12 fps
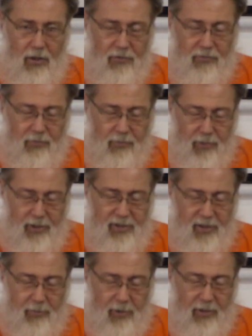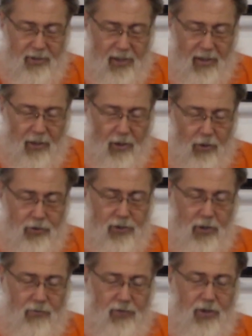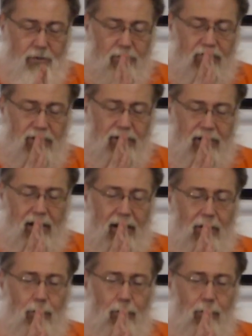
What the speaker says: of principles and laws of the universe.